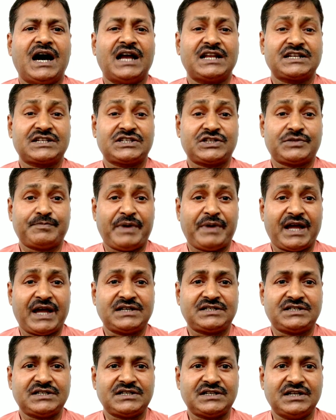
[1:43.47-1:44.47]

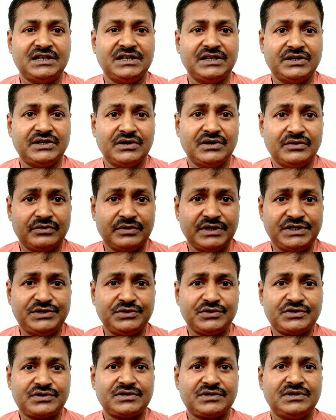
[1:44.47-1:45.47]
unexpectedly
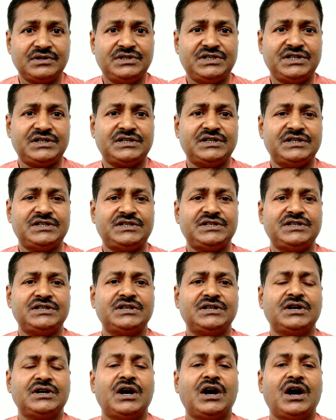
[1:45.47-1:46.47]
reduce
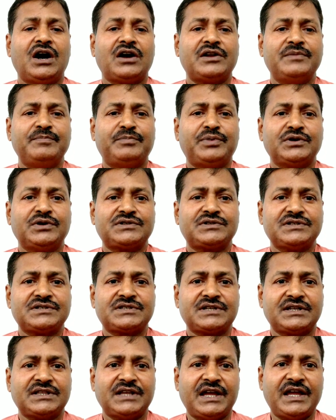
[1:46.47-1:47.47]
dignity or
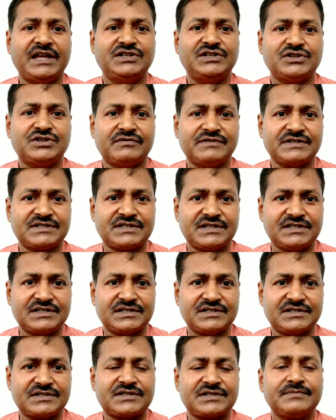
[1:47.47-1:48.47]
importance at the end of a
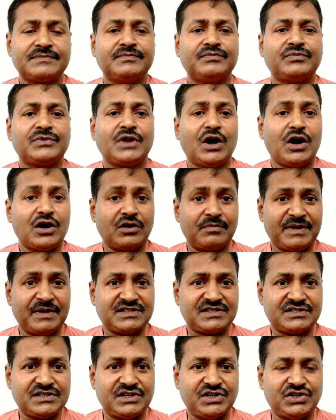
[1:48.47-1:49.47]
sentence or
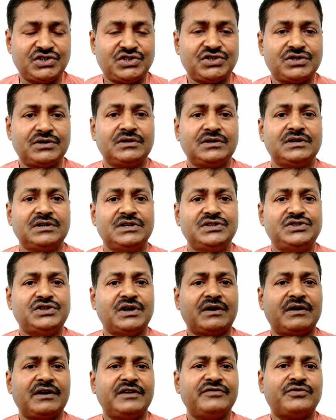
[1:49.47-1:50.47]
passage,
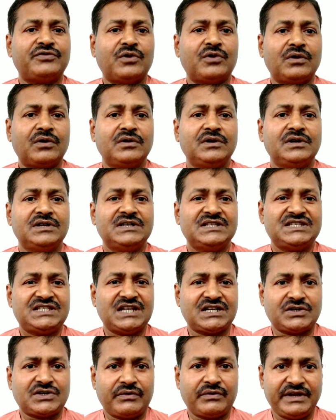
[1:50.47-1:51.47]
generally for
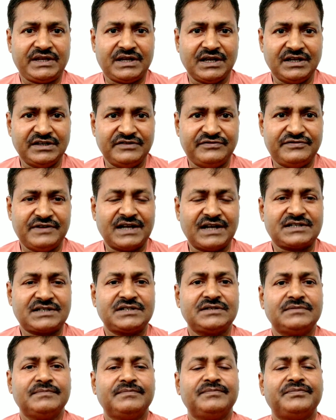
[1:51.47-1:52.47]
satirical
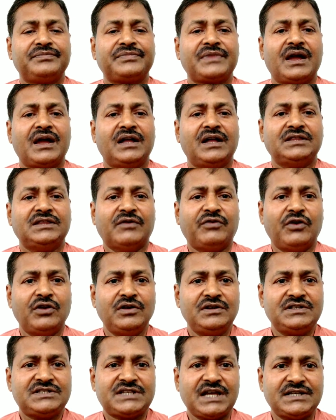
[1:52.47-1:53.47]
effect. The
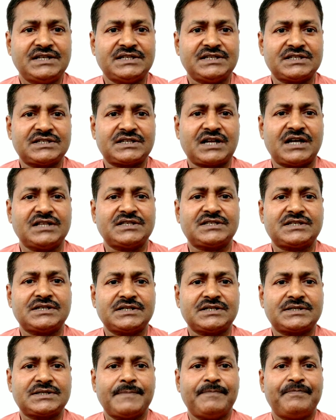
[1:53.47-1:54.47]
following sentence
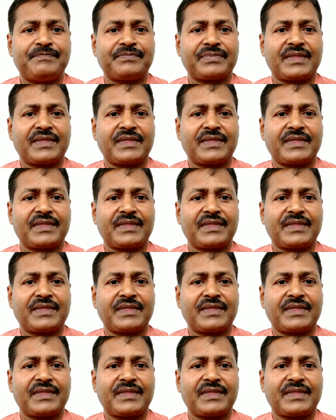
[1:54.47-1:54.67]
consists,